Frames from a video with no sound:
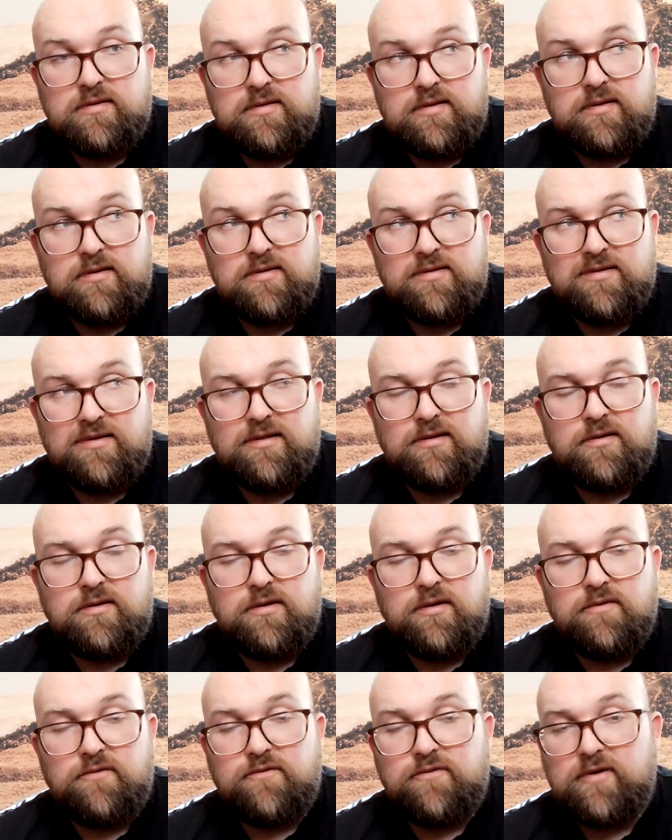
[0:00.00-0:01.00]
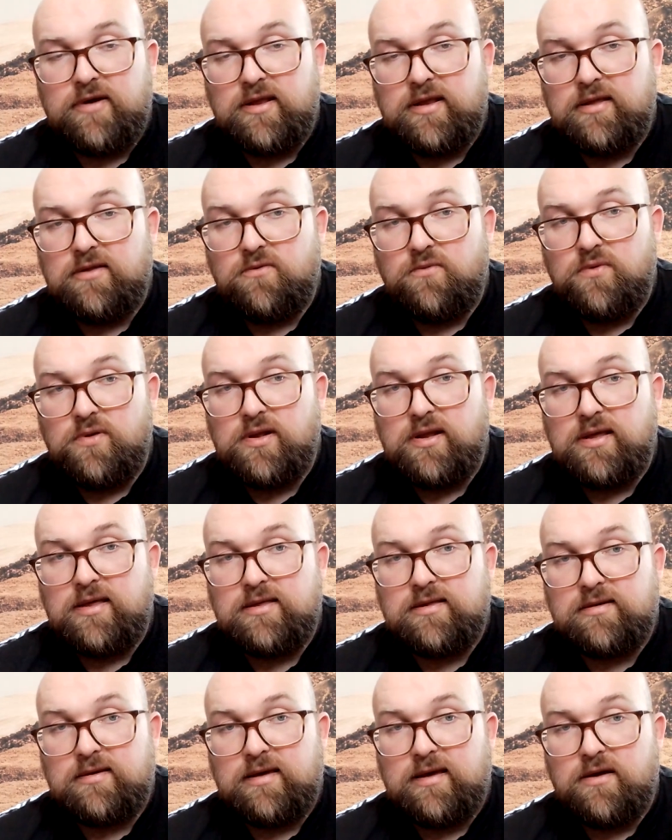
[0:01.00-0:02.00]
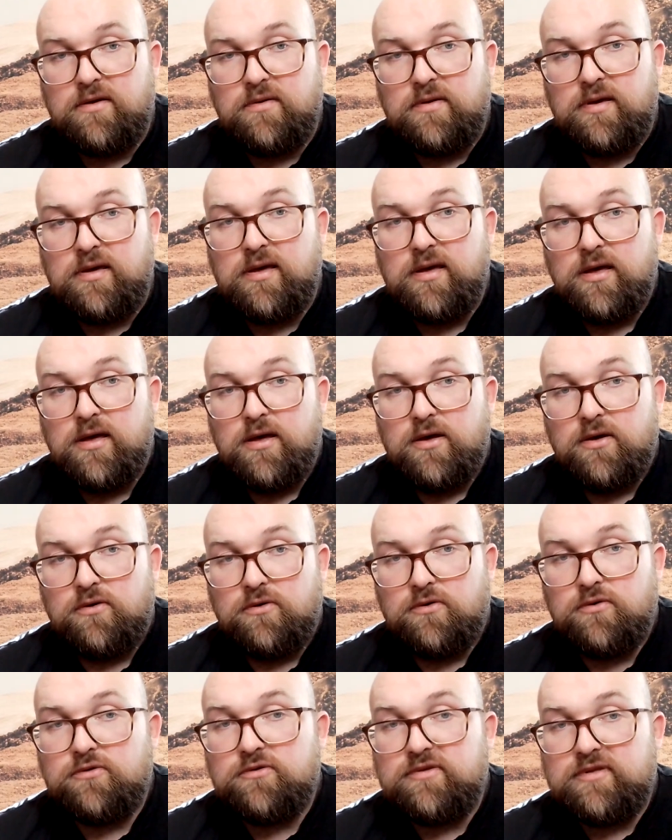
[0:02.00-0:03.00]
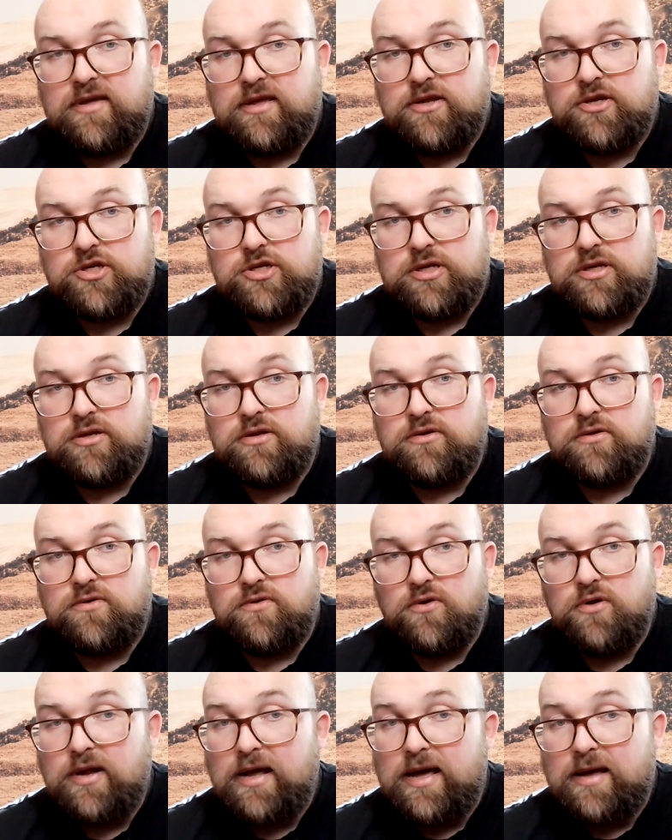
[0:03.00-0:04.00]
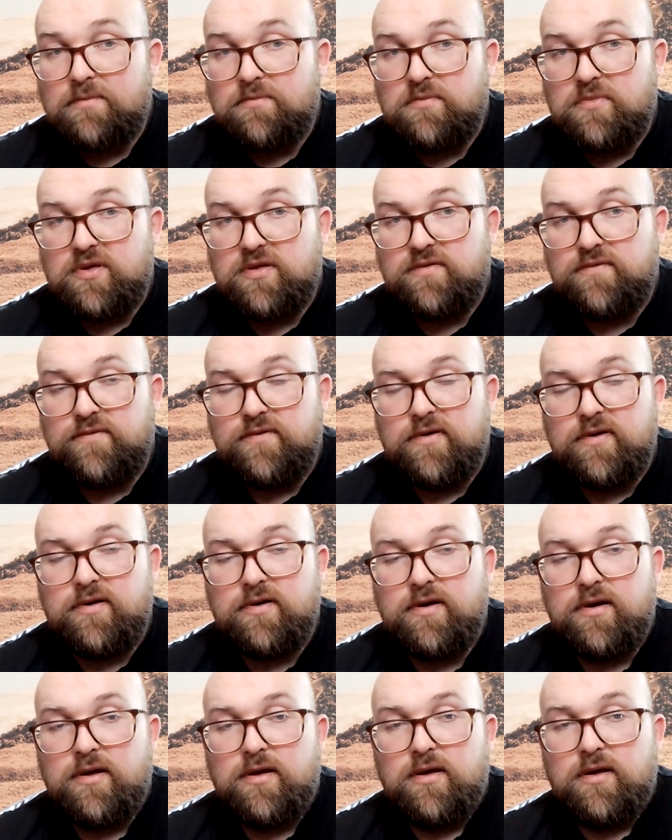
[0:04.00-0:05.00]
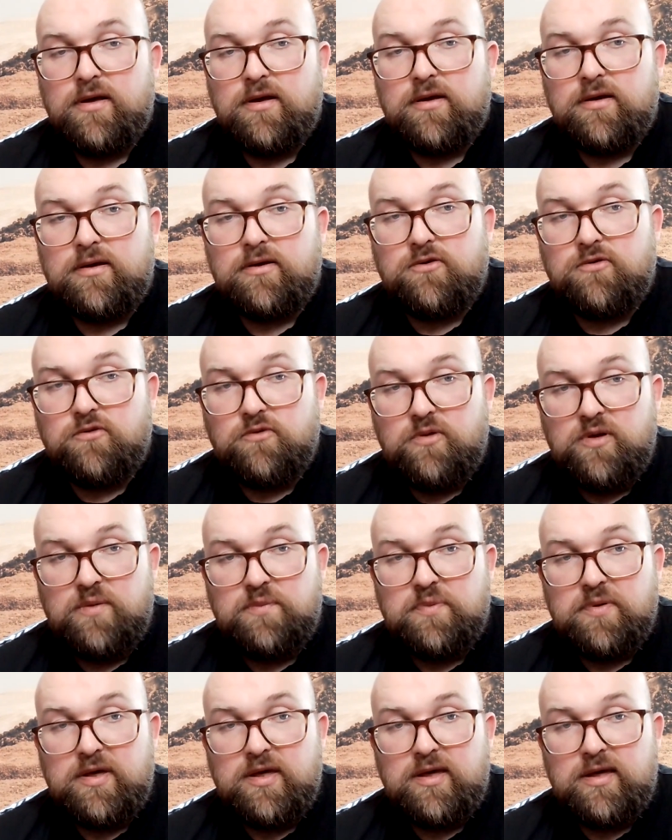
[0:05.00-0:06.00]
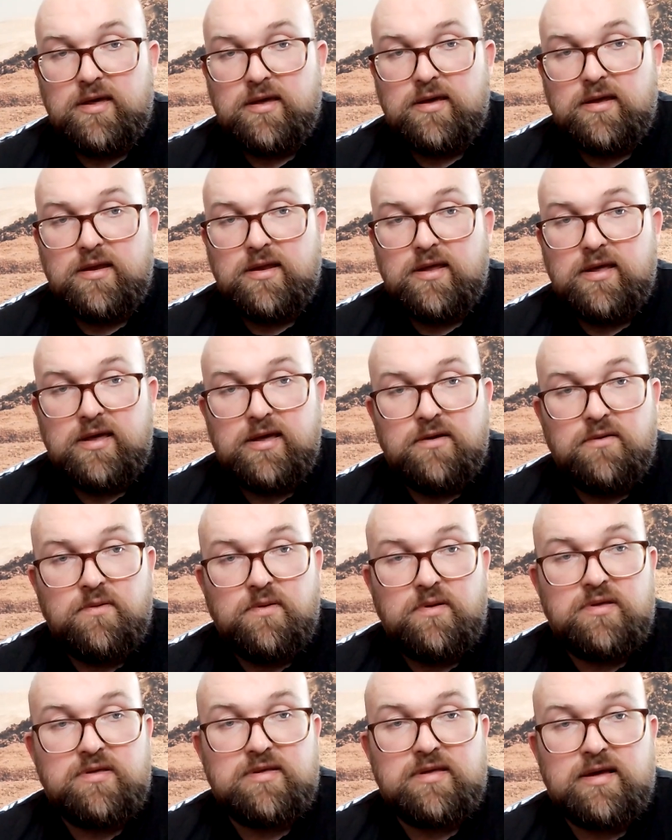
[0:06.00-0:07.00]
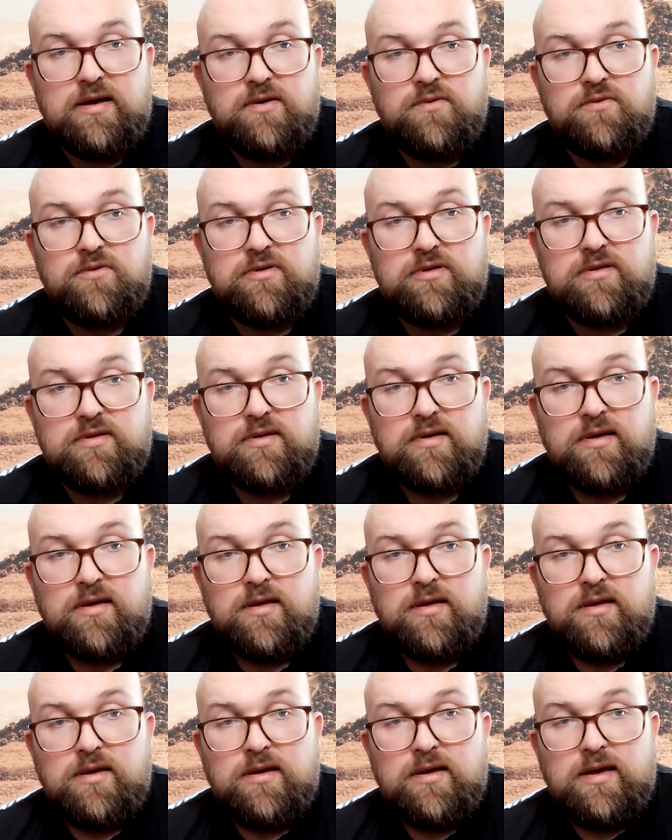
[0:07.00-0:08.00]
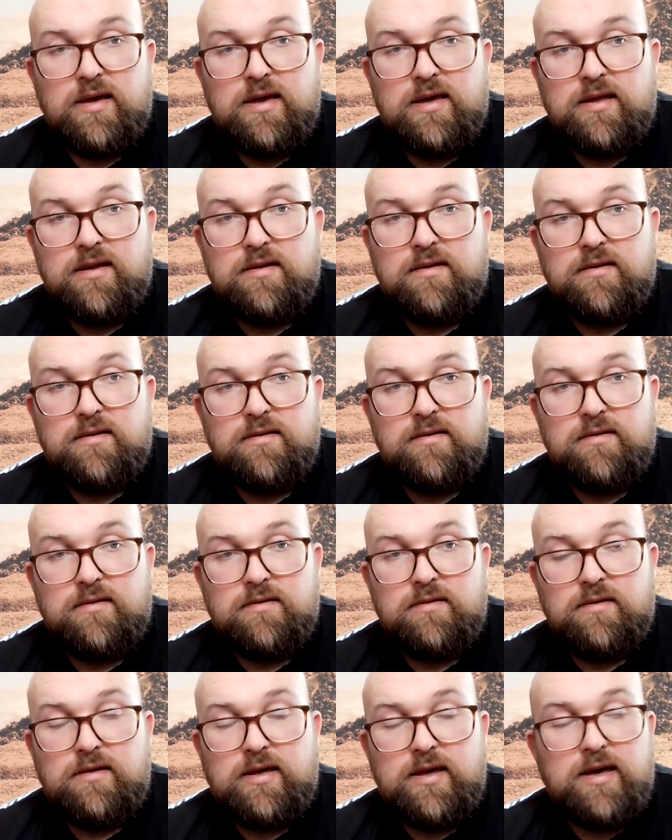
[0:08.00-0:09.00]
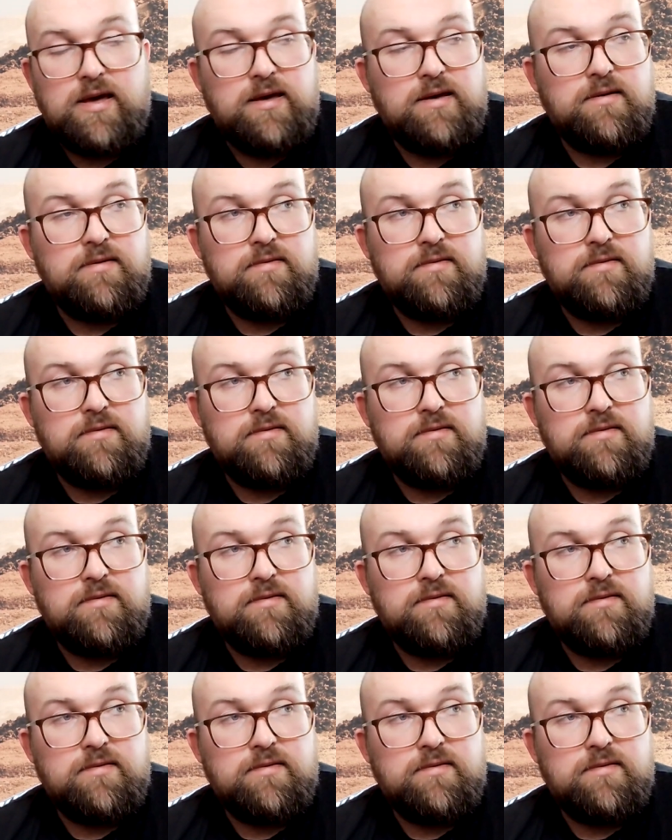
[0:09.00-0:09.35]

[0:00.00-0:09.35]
still gonna find it really scary. Good tension, good atmosphere, creepy and eerie sounds, and yeah,